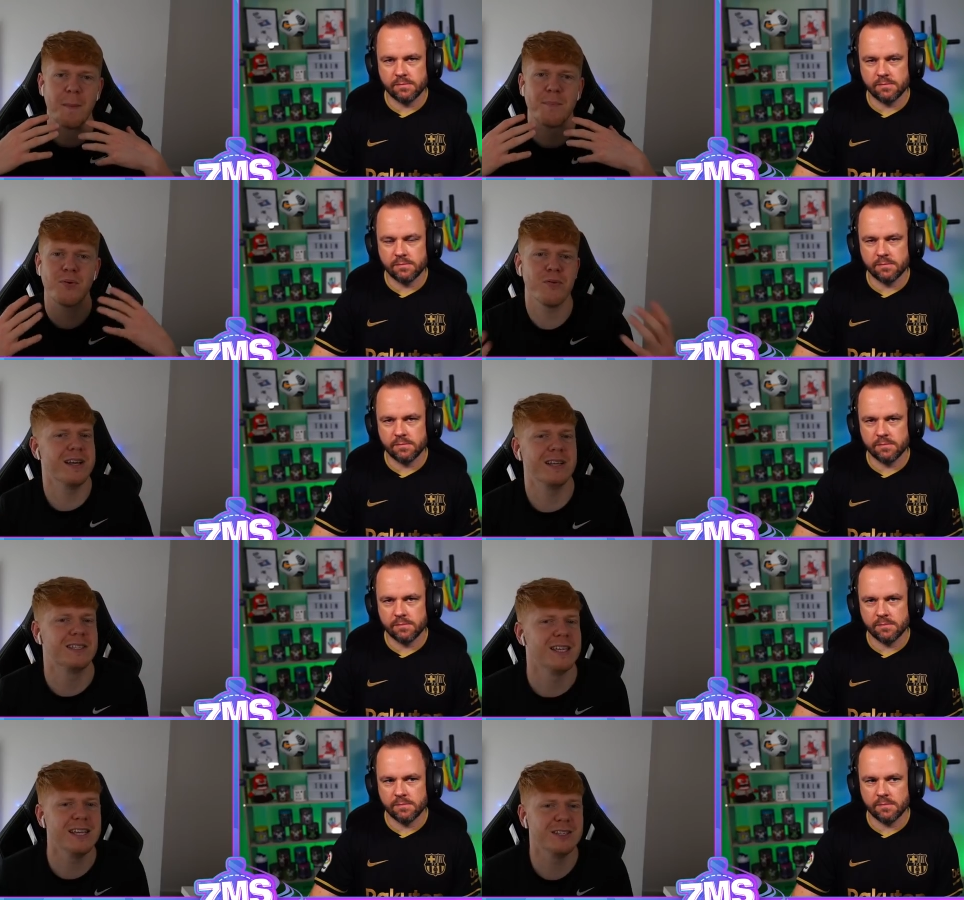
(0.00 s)
Speaker 1: a
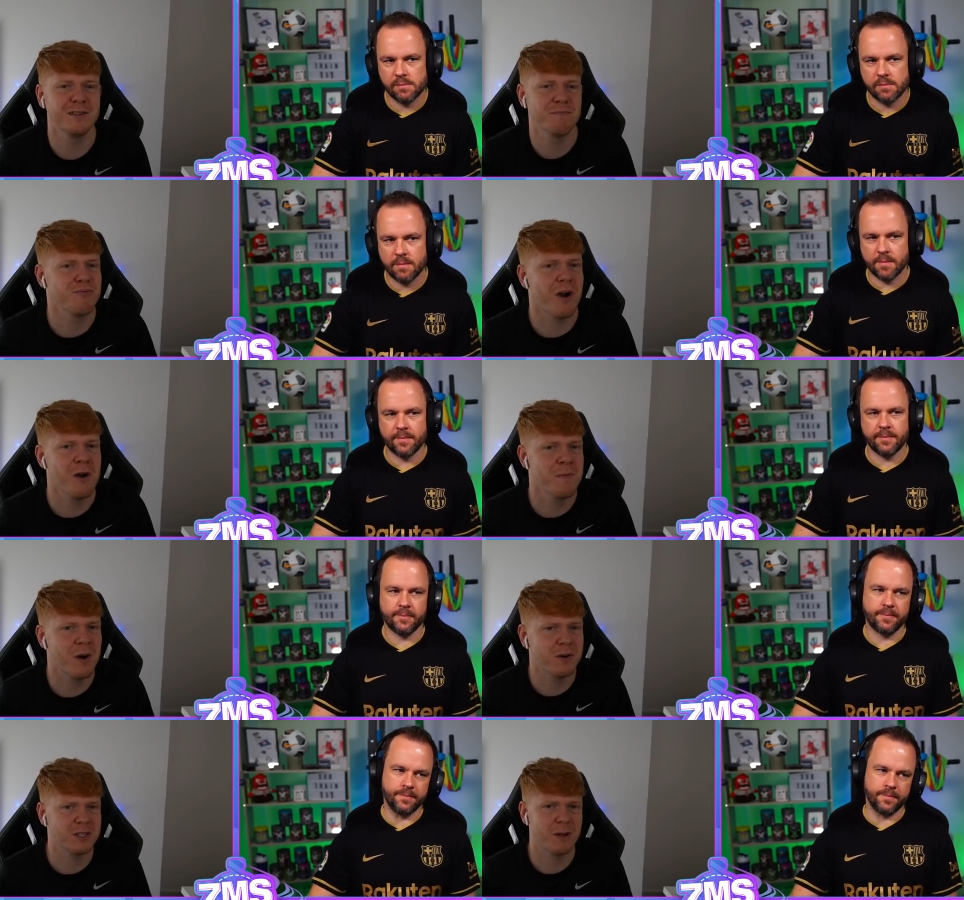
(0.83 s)
pre-season
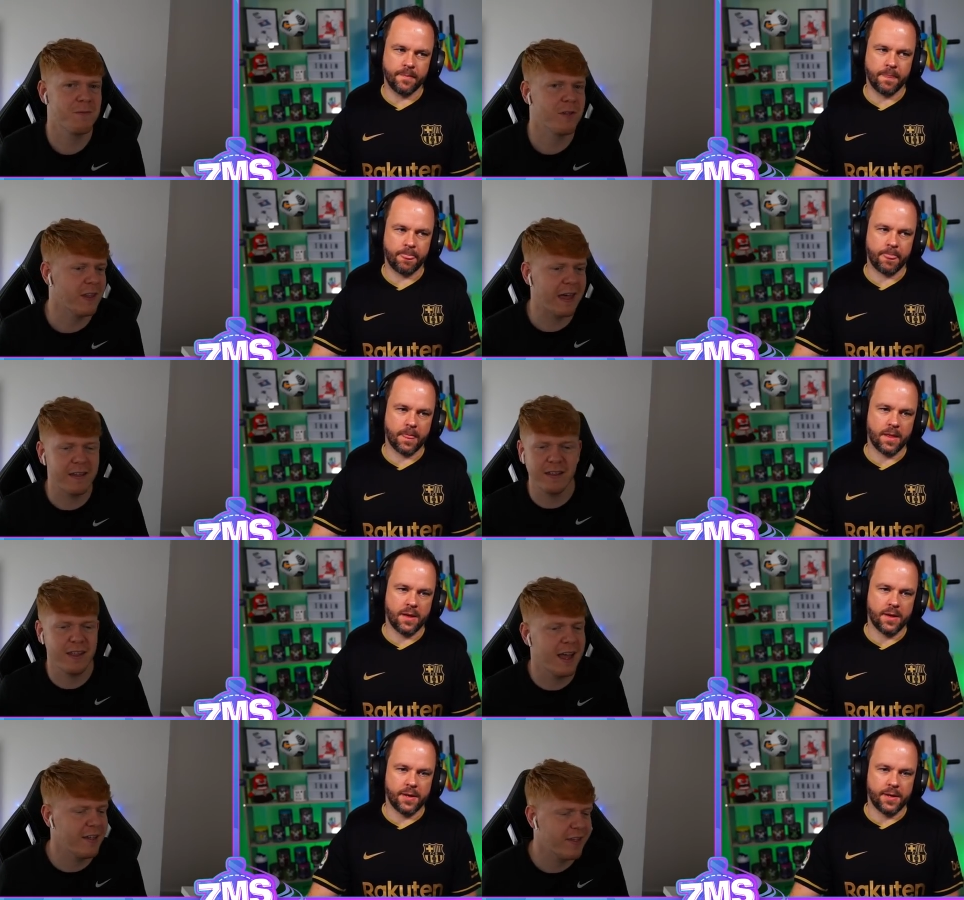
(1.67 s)
promo or something
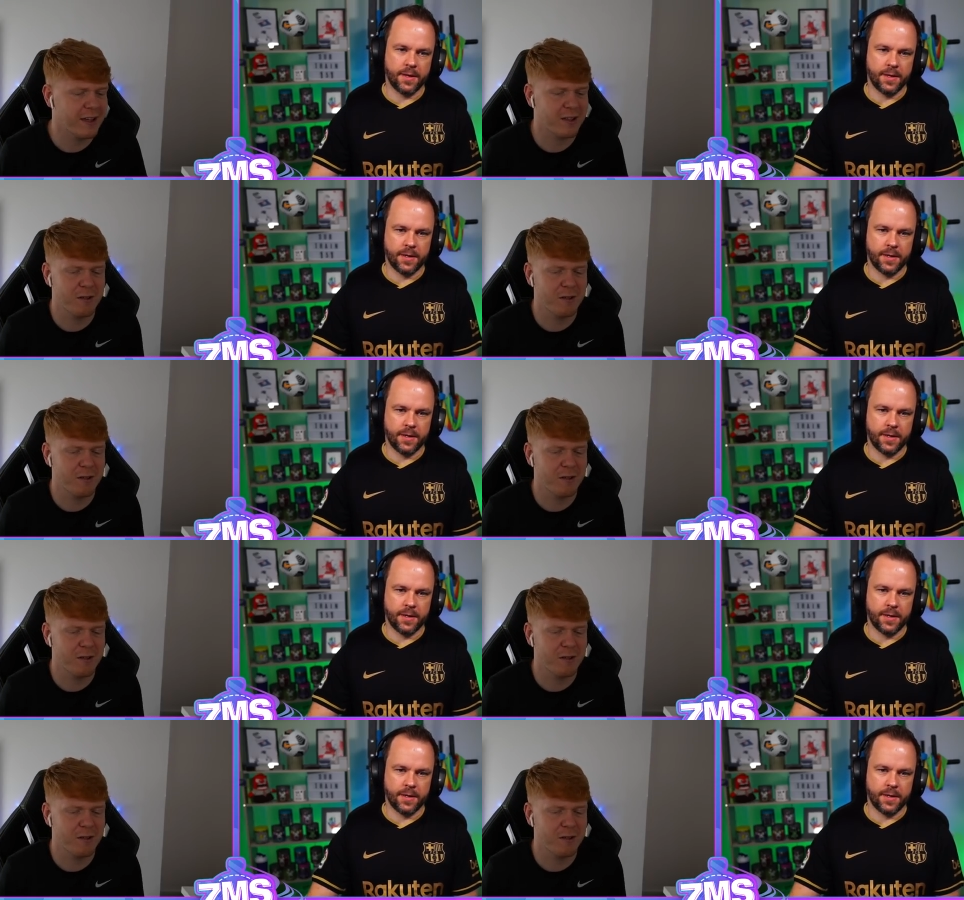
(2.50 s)
that